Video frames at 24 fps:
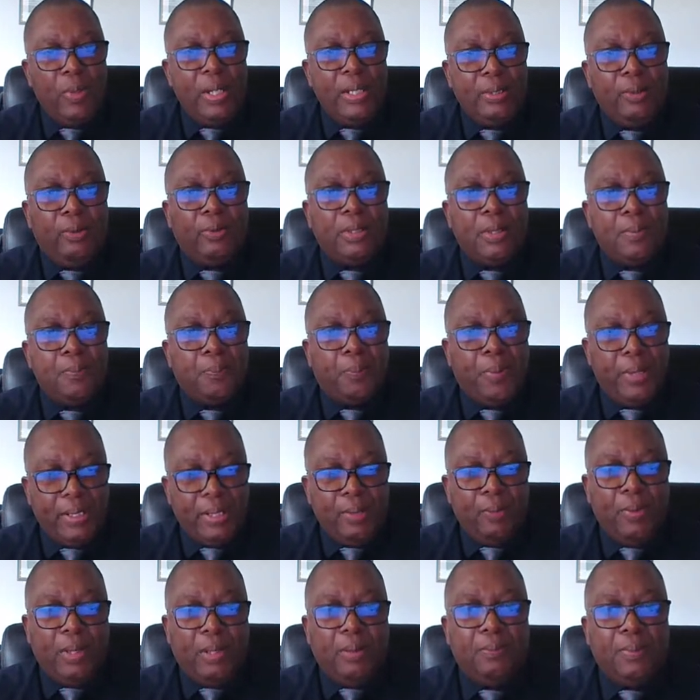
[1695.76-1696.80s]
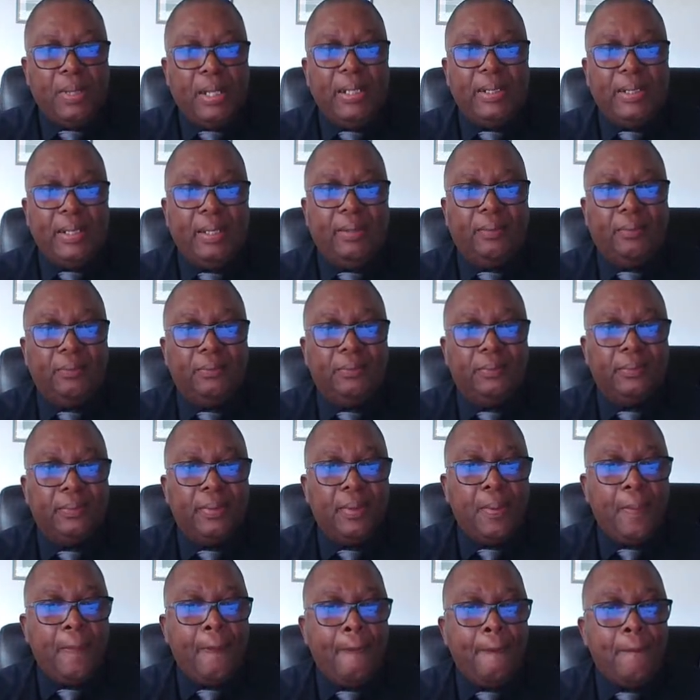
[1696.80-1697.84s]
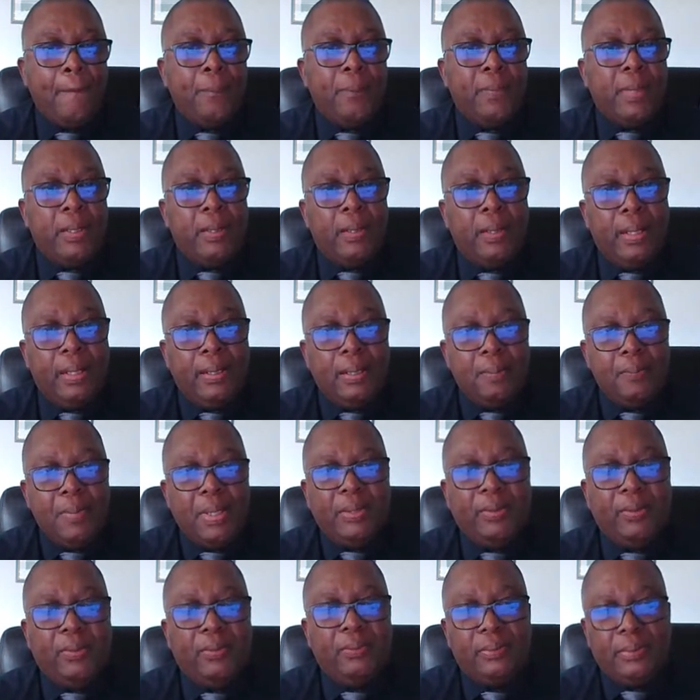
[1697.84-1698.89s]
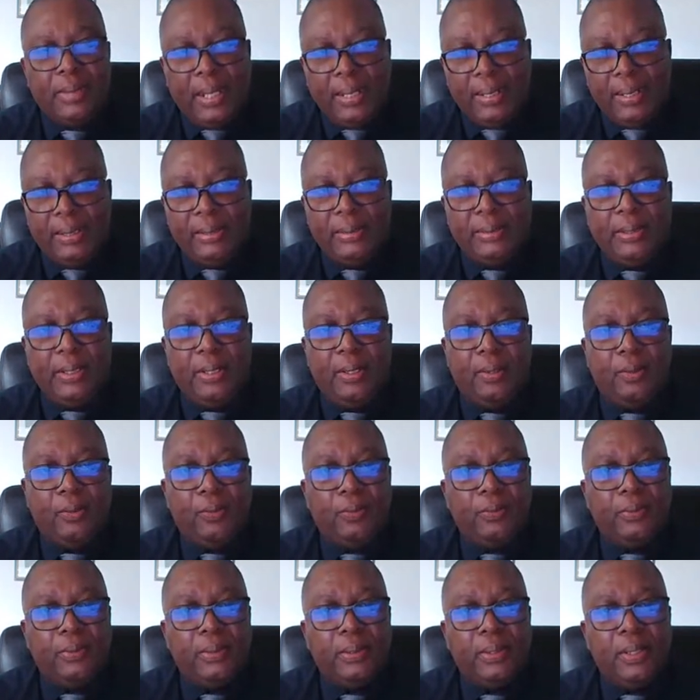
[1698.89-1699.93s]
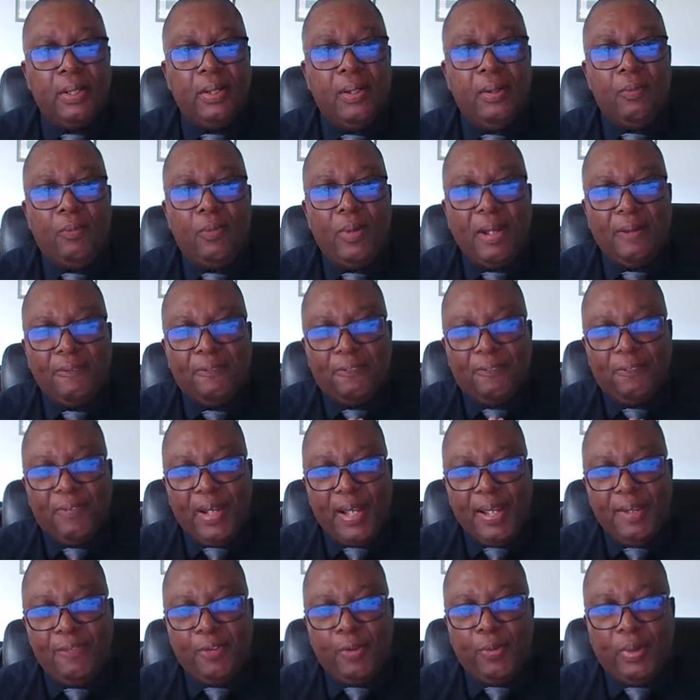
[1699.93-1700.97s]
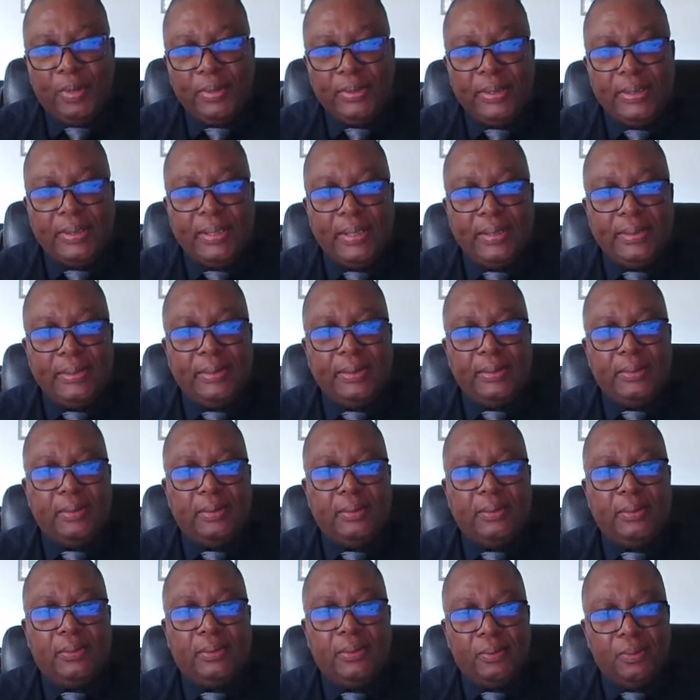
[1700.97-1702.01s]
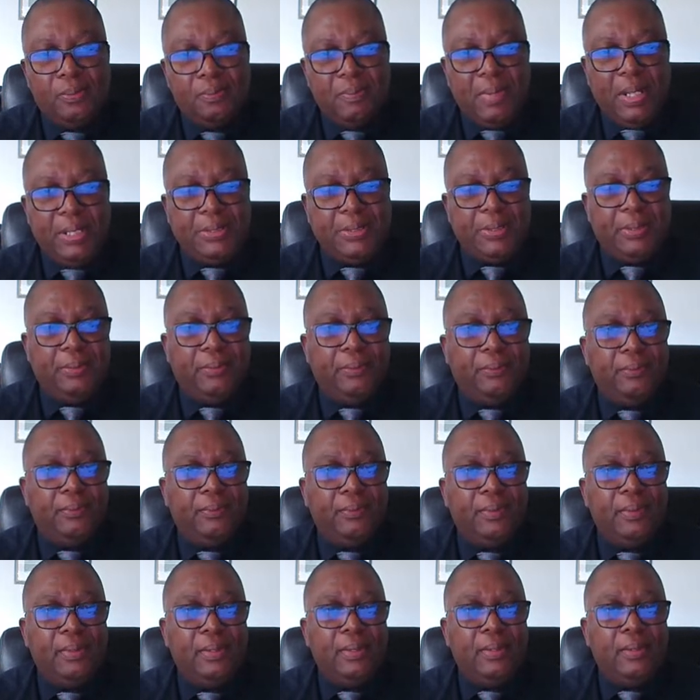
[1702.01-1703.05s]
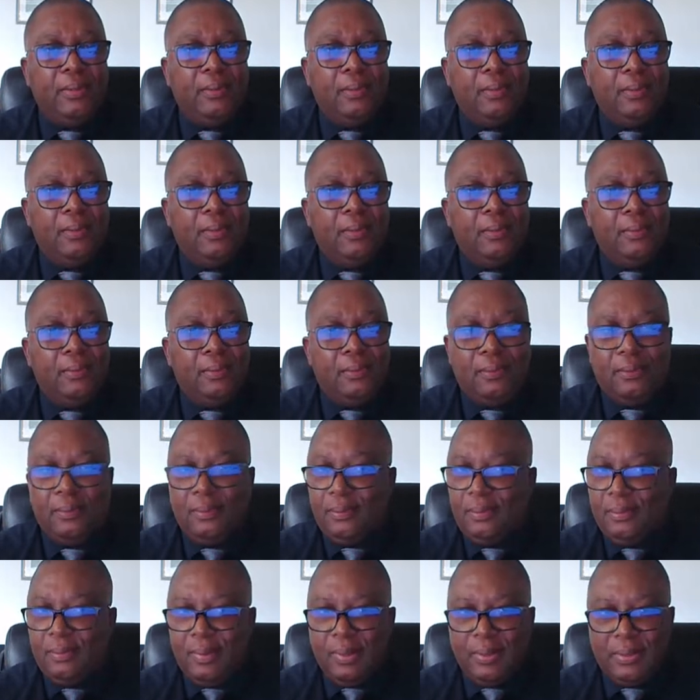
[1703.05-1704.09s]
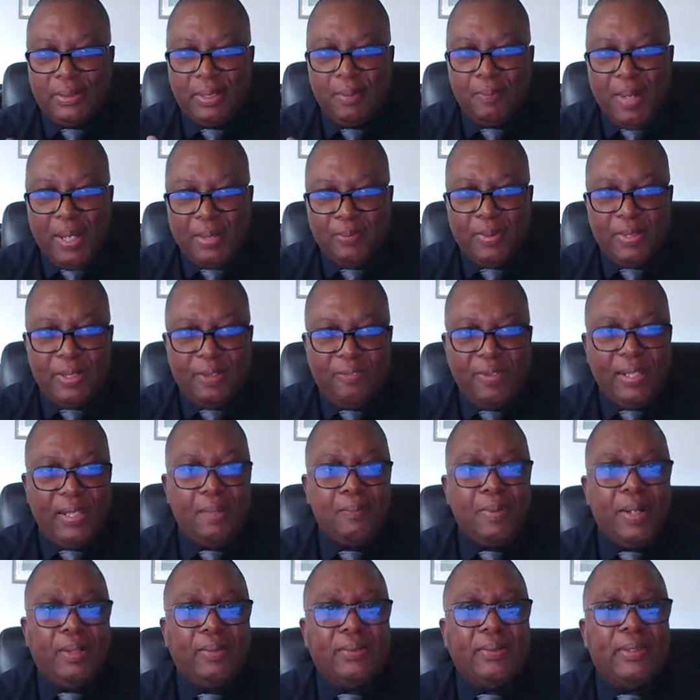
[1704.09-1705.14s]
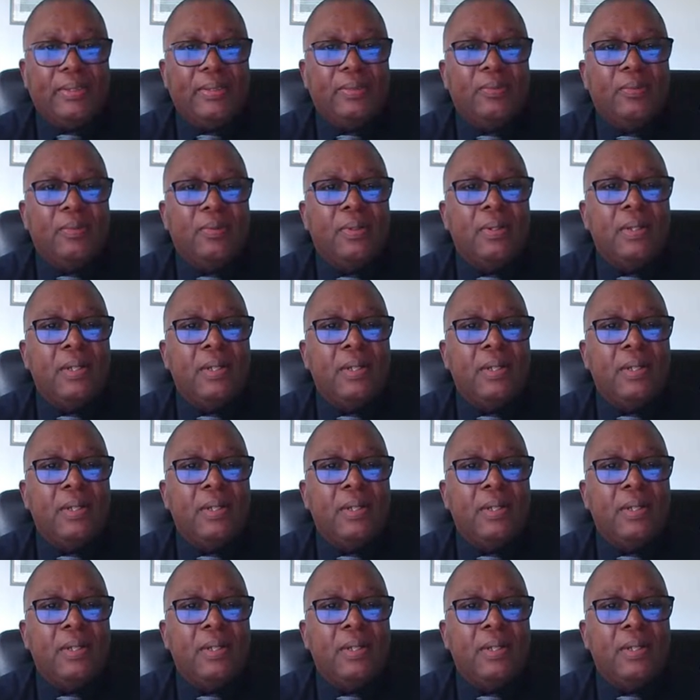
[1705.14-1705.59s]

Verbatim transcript: We know them pretty well by now. In the middle and encircled, we have five quantities to measure. Not so bad when you think about it.